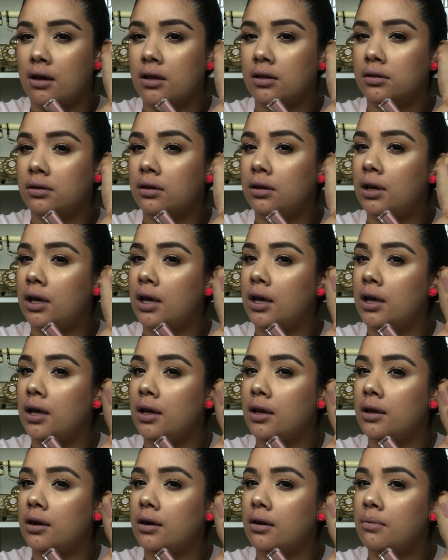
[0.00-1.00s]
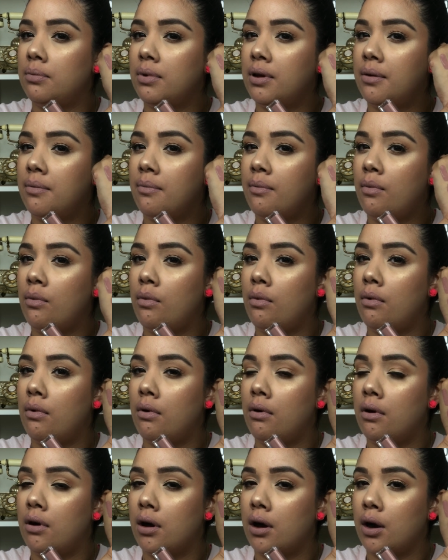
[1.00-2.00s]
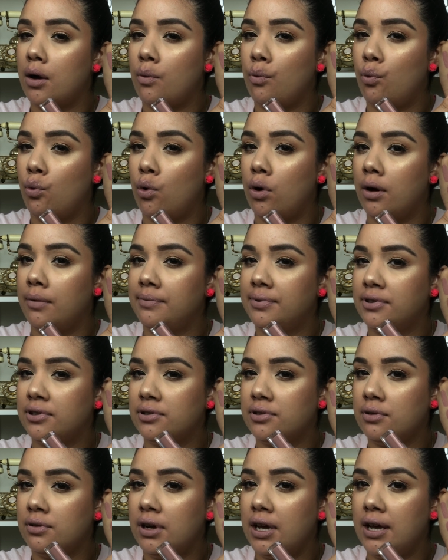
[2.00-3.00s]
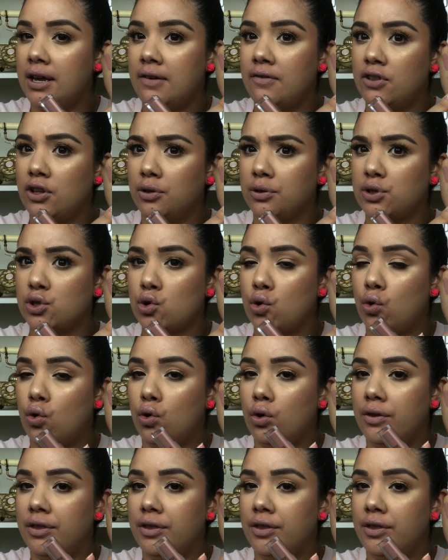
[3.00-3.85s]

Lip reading: a little bit more warmth to it, even though it's cool.